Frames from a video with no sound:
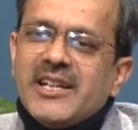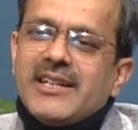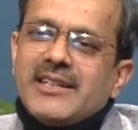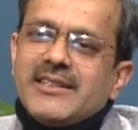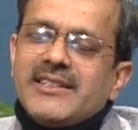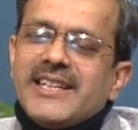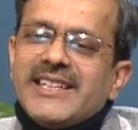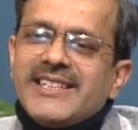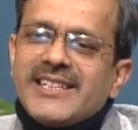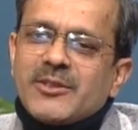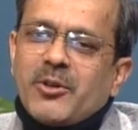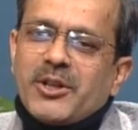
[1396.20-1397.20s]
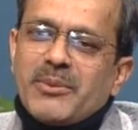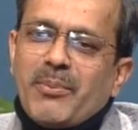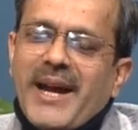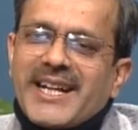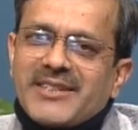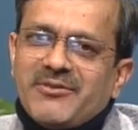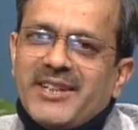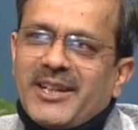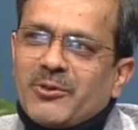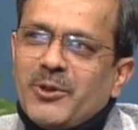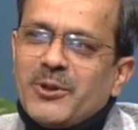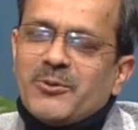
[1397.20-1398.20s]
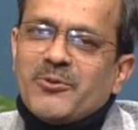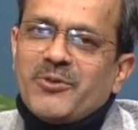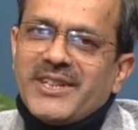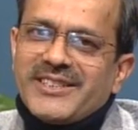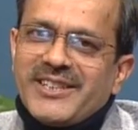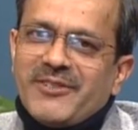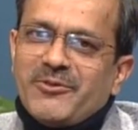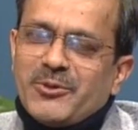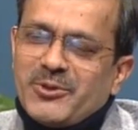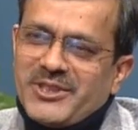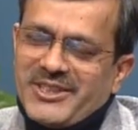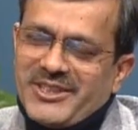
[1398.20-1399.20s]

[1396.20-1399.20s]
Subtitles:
changes or impacts we are going to face in future?